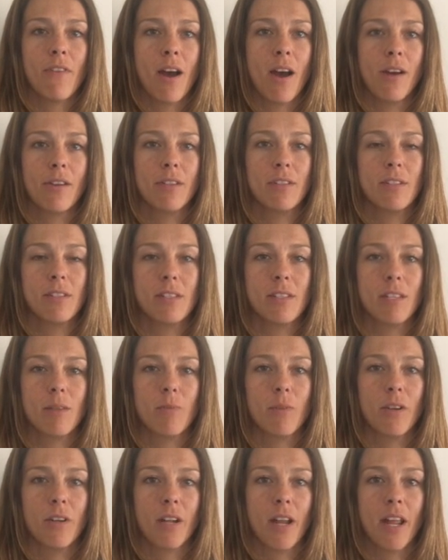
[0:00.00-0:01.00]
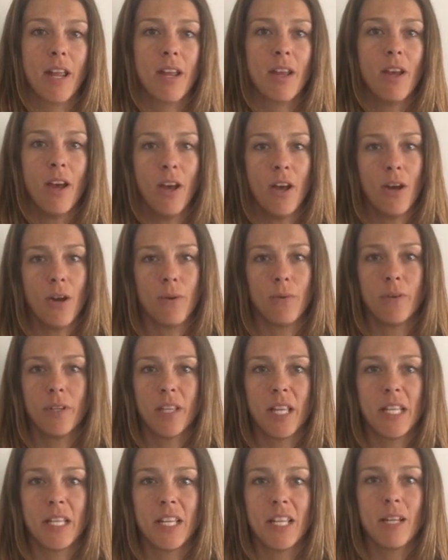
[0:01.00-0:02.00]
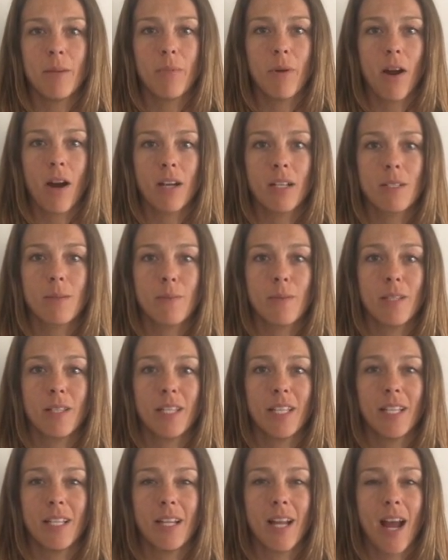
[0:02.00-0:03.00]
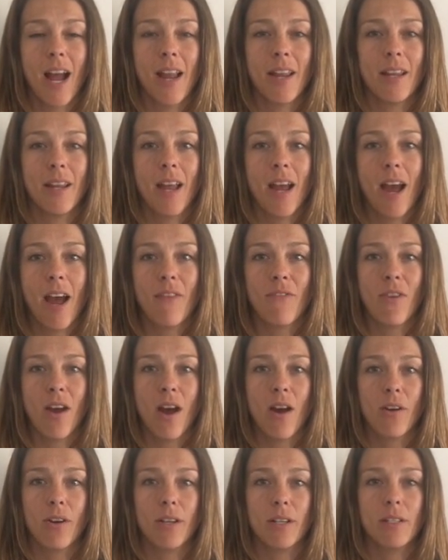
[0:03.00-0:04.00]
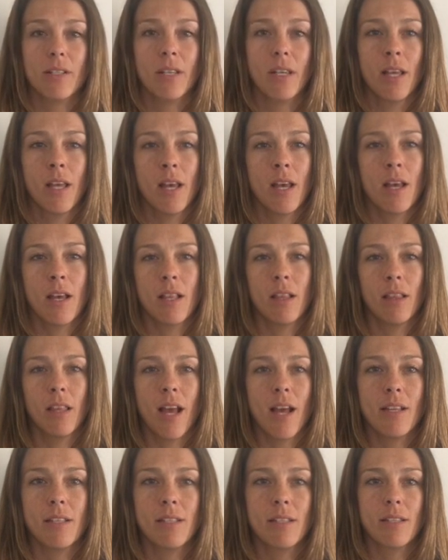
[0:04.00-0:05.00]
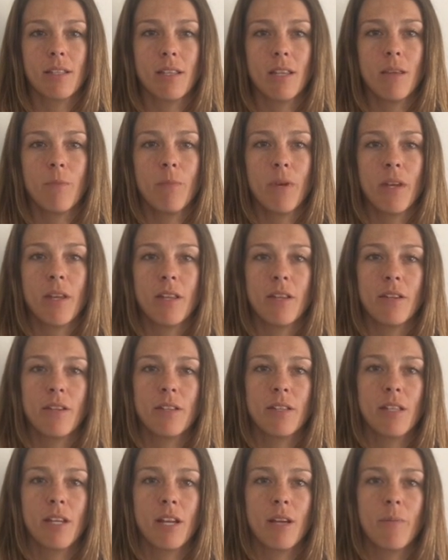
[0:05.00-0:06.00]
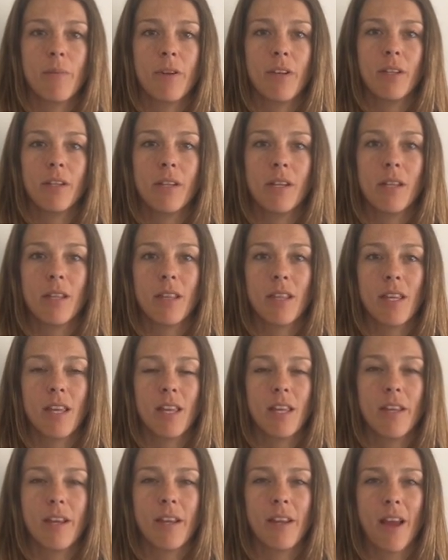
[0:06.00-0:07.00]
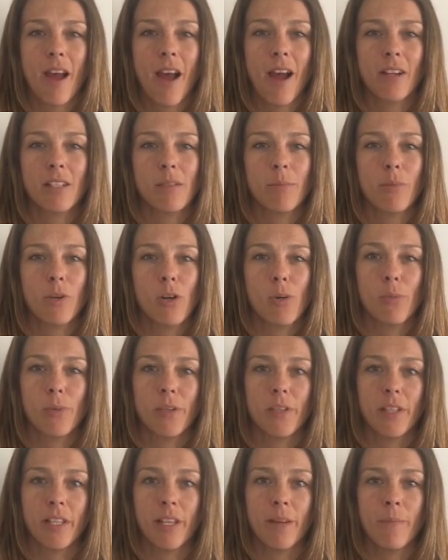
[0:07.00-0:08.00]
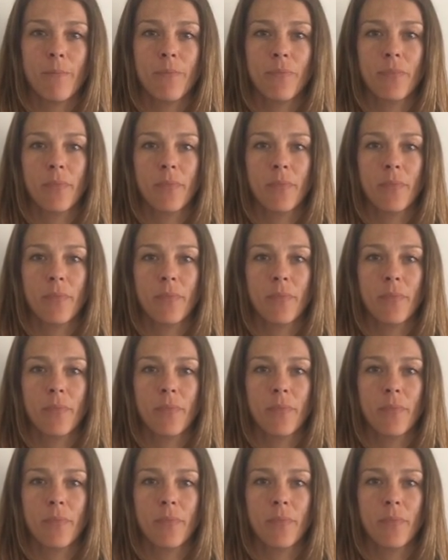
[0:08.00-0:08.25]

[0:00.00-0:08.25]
hours of sleep per night when they need approximately 9.5 hours. Less sleep hinders their ability to think and act appropriately.